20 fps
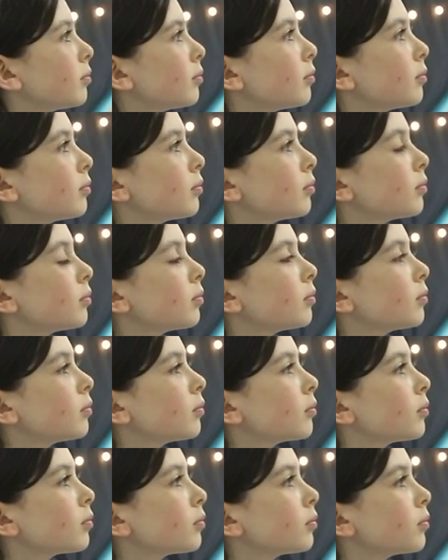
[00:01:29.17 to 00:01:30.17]

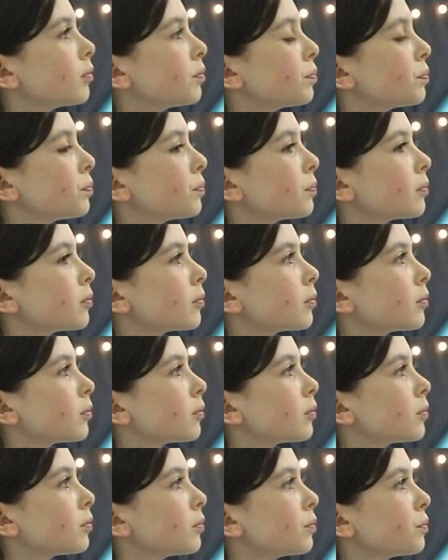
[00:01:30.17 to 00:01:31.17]

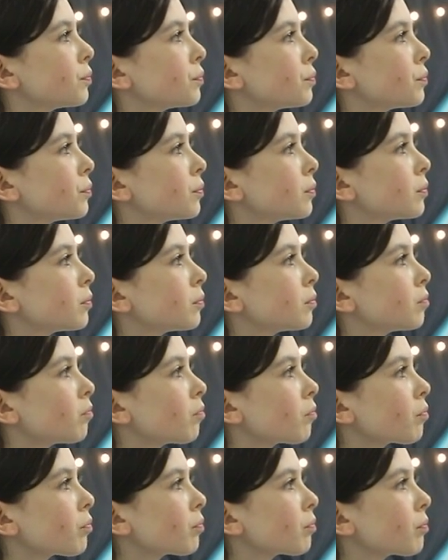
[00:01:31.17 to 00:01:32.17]

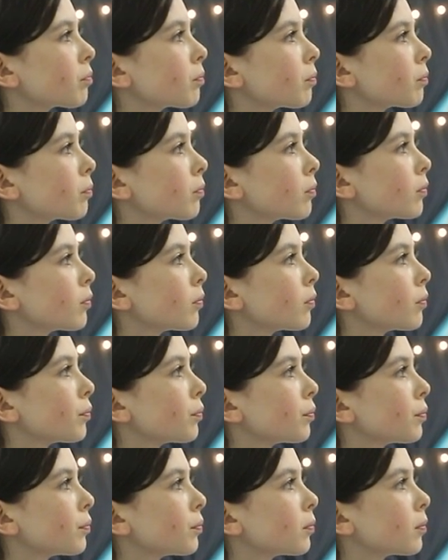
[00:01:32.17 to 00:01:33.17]

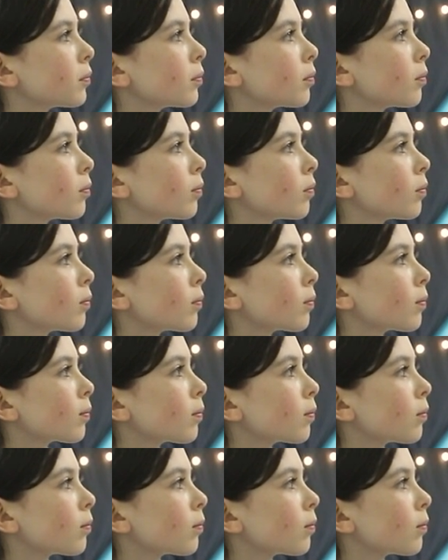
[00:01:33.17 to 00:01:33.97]
(silent)